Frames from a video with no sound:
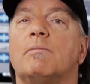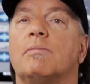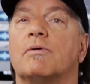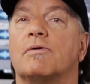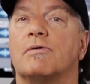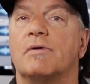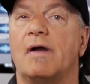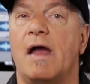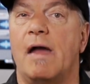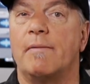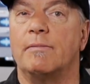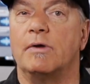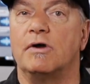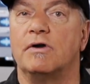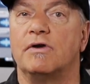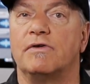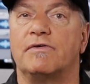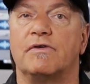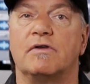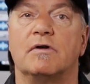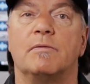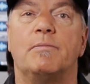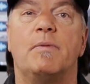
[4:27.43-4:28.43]

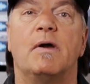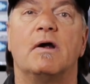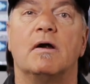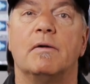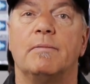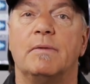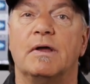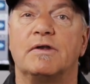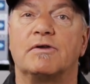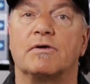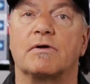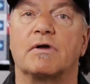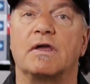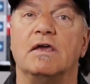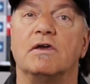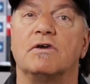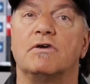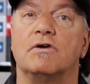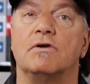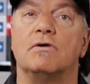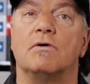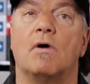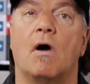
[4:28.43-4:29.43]
parameters in a parametric
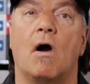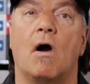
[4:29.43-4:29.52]
EQ